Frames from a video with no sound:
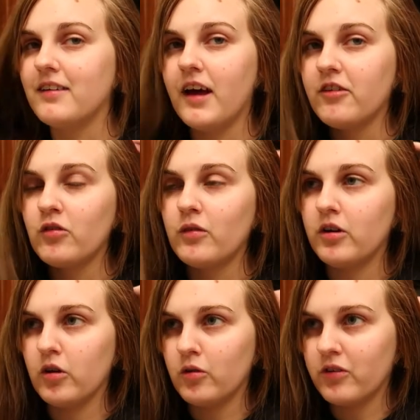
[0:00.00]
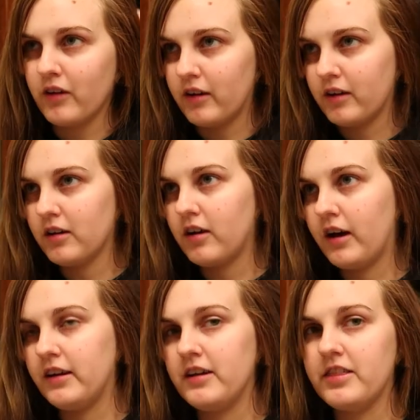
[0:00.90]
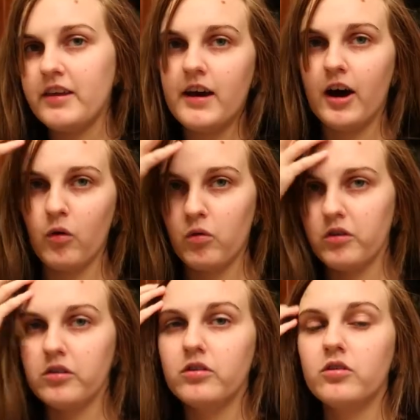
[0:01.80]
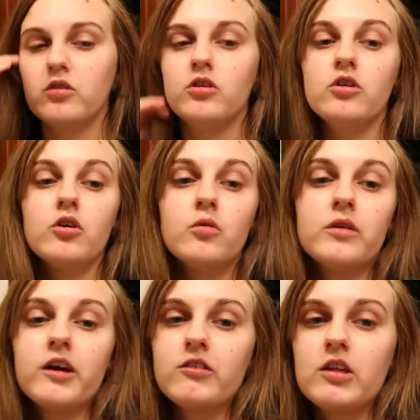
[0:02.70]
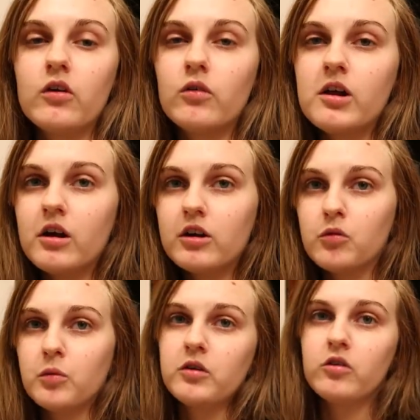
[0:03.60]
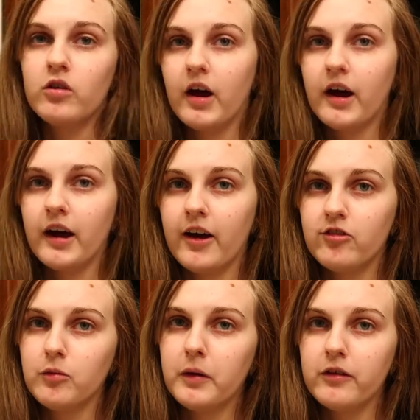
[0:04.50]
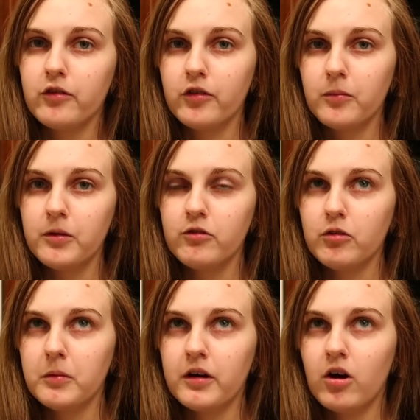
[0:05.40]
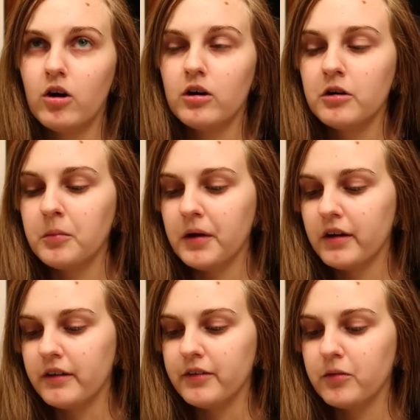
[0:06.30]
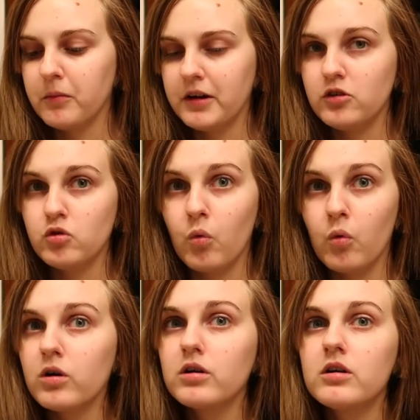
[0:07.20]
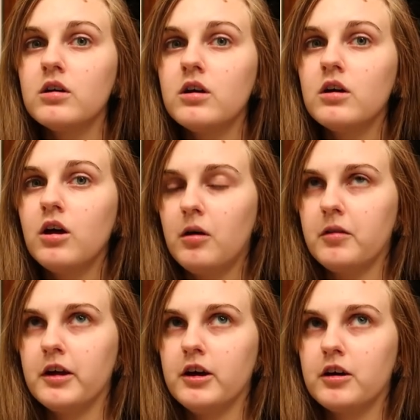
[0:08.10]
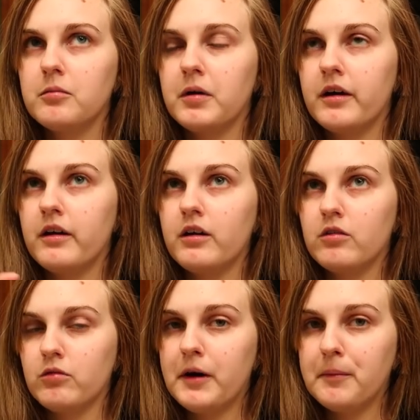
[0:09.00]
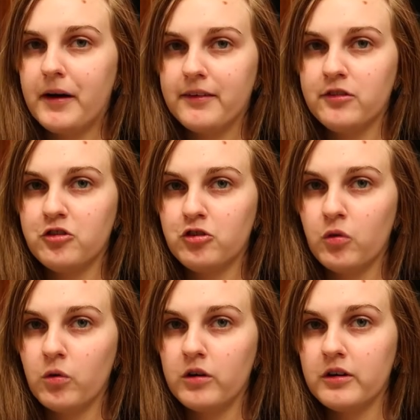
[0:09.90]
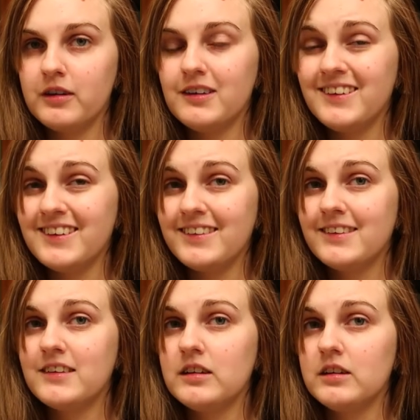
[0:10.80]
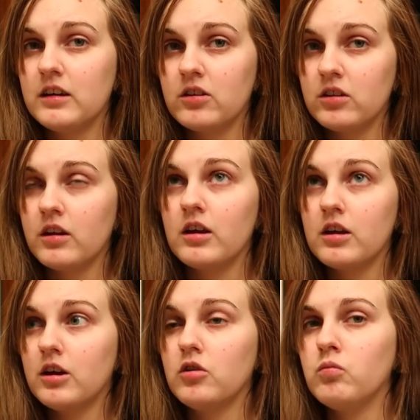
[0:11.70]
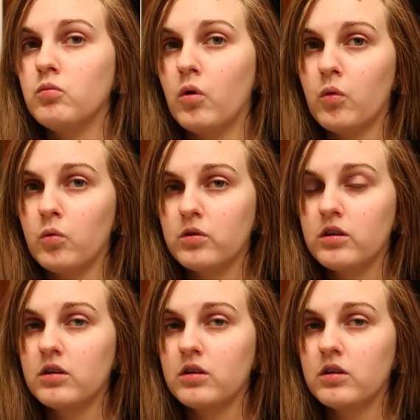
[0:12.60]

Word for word: Everyone knows, like, I need the hours, you know, with everything going on, because pretty soon I have to pay for something for my car, because my door, like, my right passenger door, it doesn't, like, it won't,